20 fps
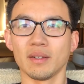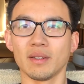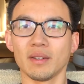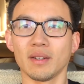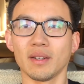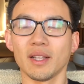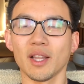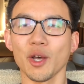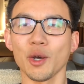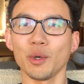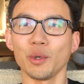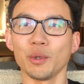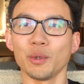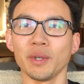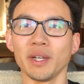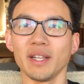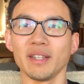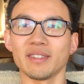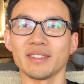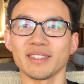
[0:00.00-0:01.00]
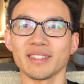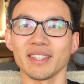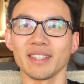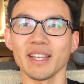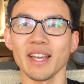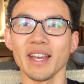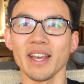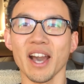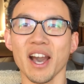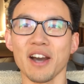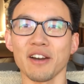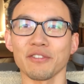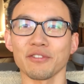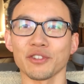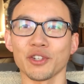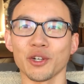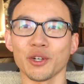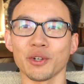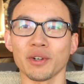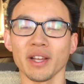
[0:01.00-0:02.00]
Hello, it's the day
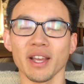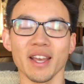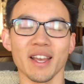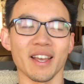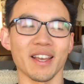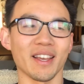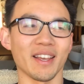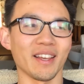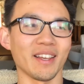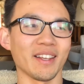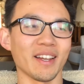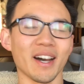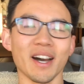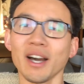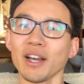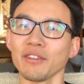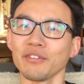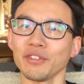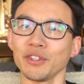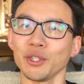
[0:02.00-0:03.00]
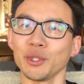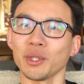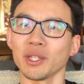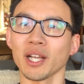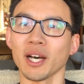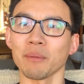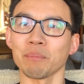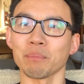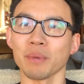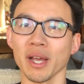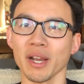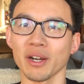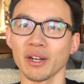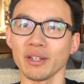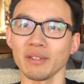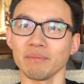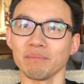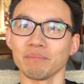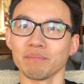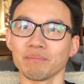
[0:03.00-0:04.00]
after and I feel a lot
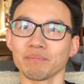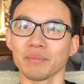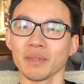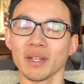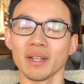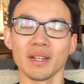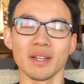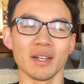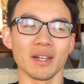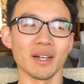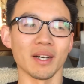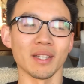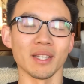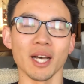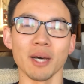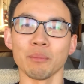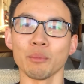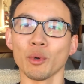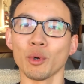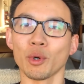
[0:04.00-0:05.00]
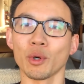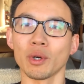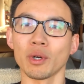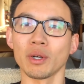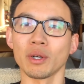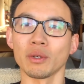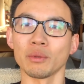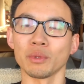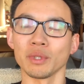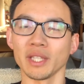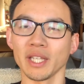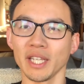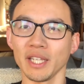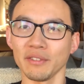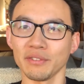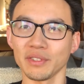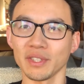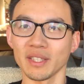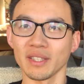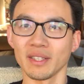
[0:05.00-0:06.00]
better, a lot more
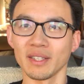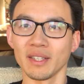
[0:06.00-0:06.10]
relieved.